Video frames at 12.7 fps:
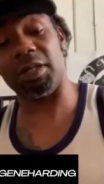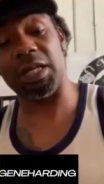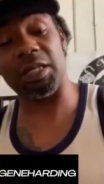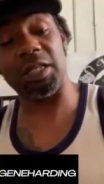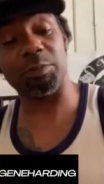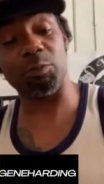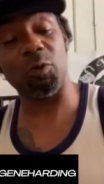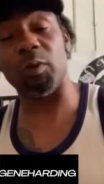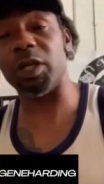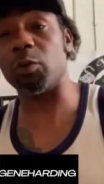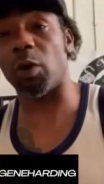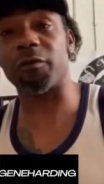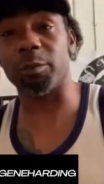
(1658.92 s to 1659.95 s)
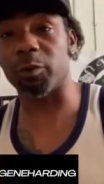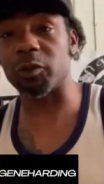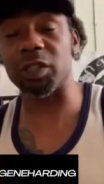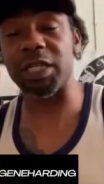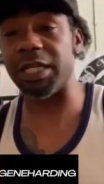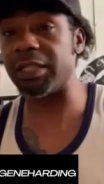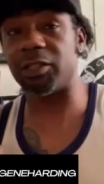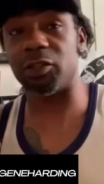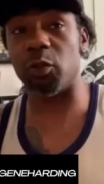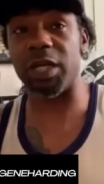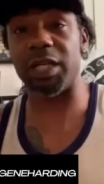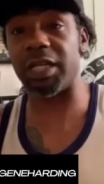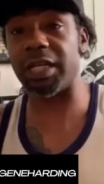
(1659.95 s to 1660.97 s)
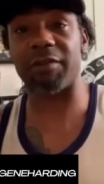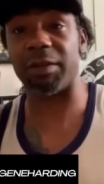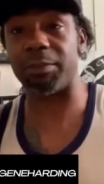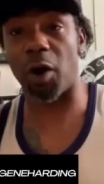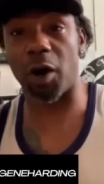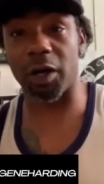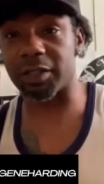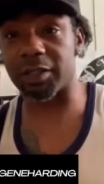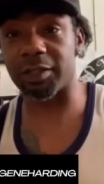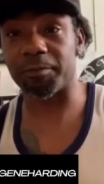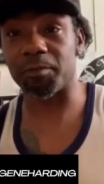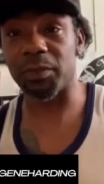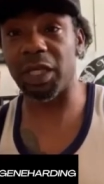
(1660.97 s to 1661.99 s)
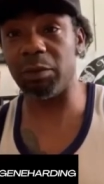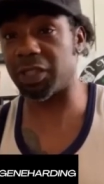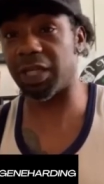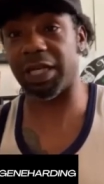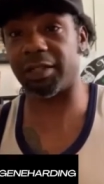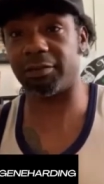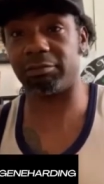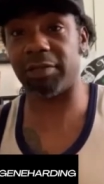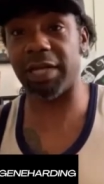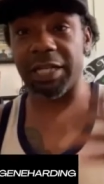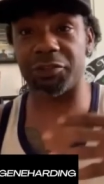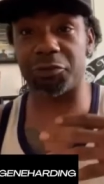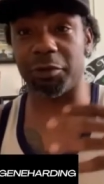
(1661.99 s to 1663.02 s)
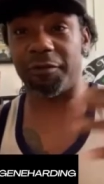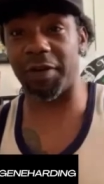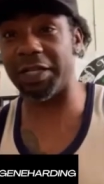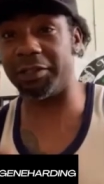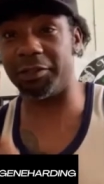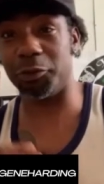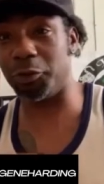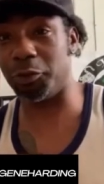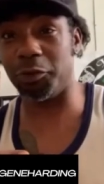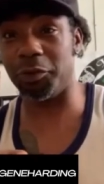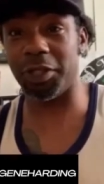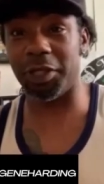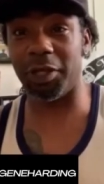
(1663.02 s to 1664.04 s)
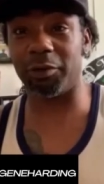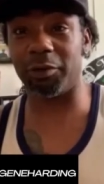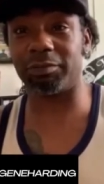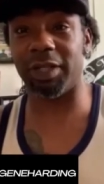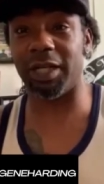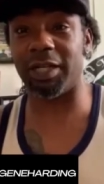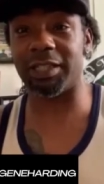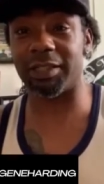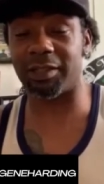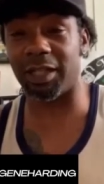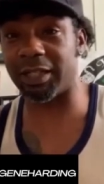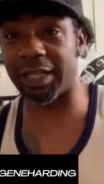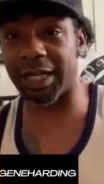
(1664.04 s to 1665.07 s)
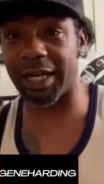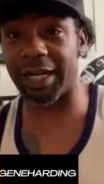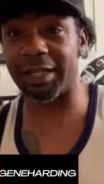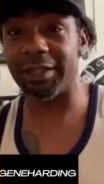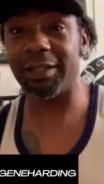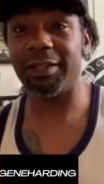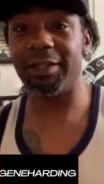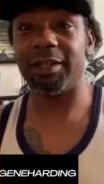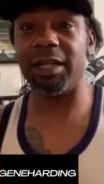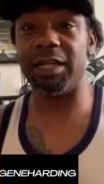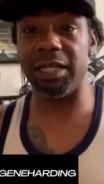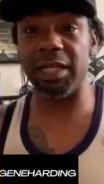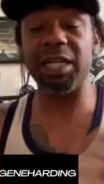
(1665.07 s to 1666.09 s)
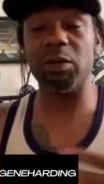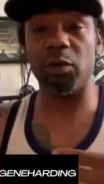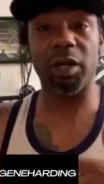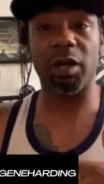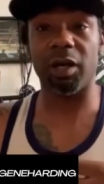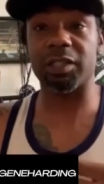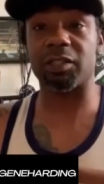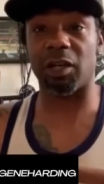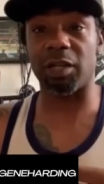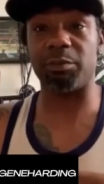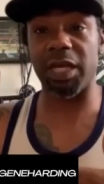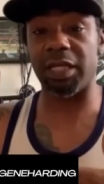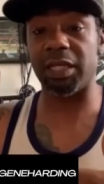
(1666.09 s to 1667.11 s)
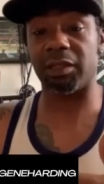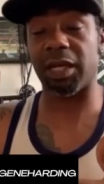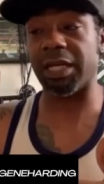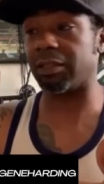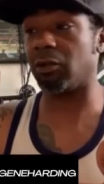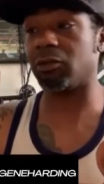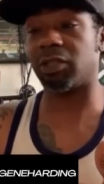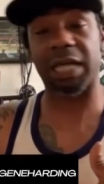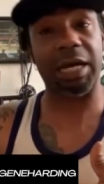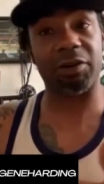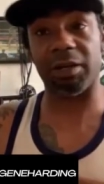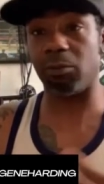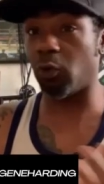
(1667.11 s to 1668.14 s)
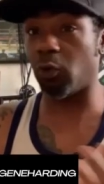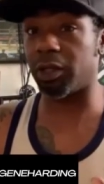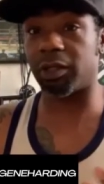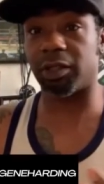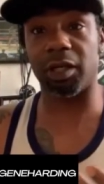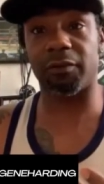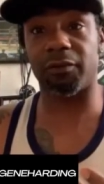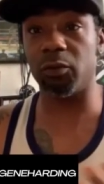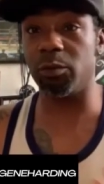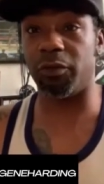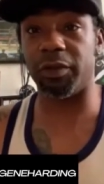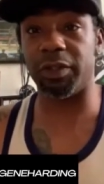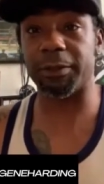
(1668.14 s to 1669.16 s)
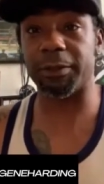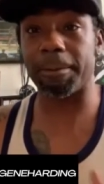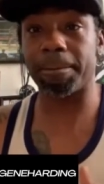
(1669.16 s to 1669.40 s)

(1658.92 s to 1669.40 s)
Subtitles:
these movies. When he worked for Bruce Lee, he didn't have any parts. He was like extra fighting dude, you know, stunt guy. And then he went on and started making like those Saturday morning kung fu movies.